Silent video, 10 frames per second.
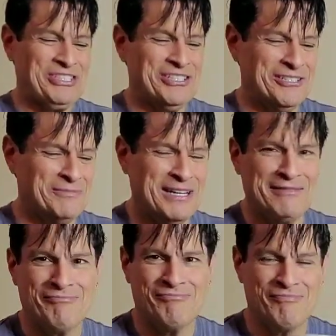Girl, my
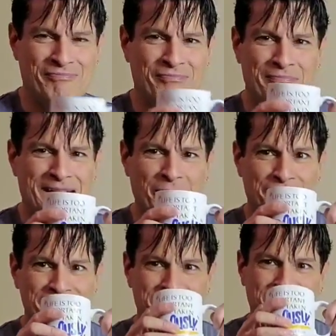
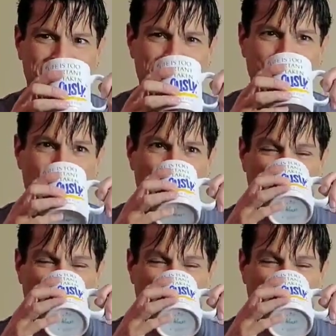mouth is dry.